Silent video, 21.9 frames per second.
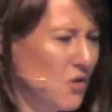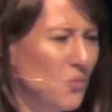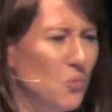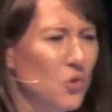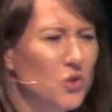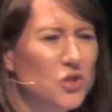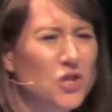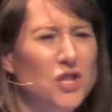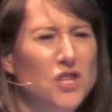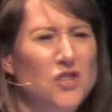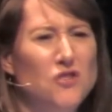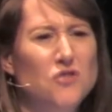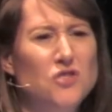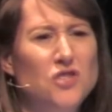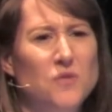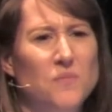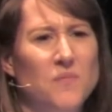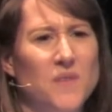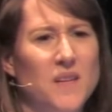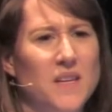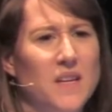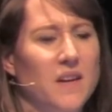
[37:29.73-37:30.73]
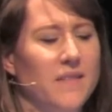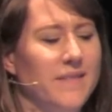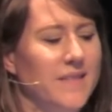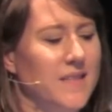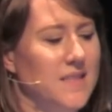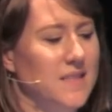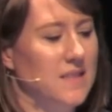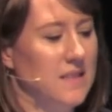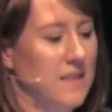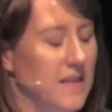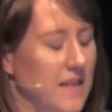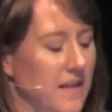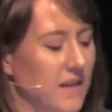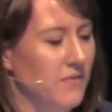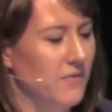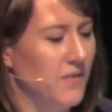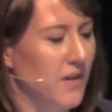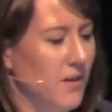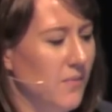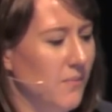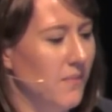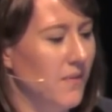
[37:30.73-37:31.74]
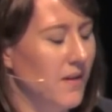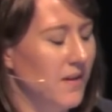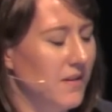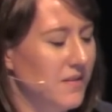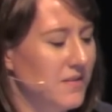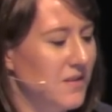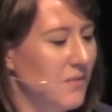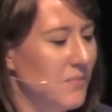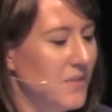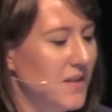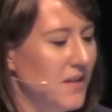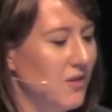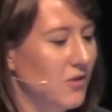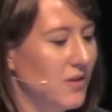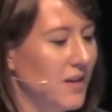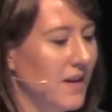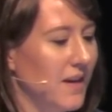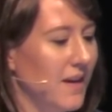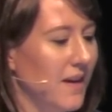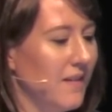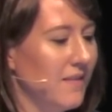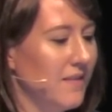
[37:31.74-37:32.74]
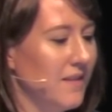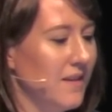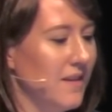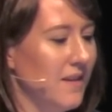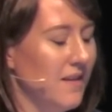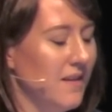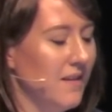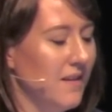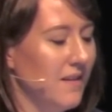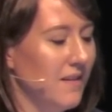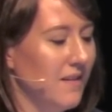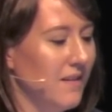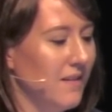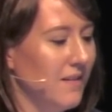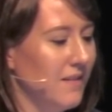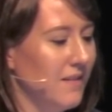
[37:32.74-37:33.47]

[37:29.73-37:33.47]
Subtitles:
Watched a YouTube video recently of somebody looking at the